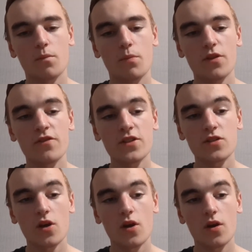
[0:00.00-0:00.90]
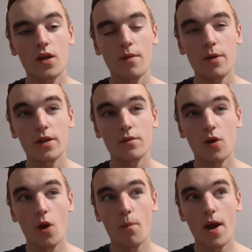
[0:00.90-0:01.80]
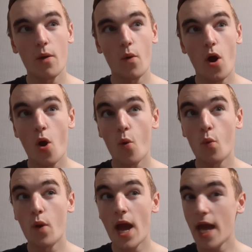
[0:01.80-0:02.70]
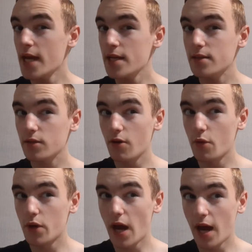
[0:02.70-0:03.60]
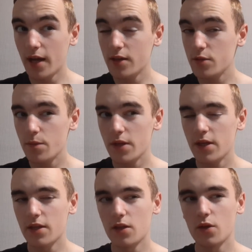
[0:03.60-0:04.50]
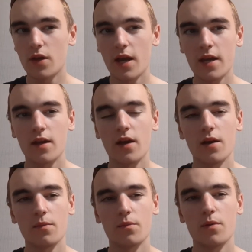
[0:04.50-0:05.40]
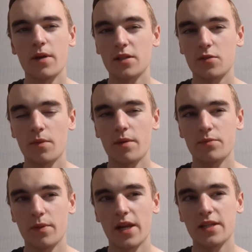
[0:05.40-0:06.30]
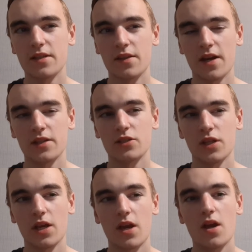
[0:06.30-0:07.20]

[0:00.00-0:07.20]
but the Fisker came out in about 08 or 09 or something in the UK. Um, it might have come out a bit later than that actually.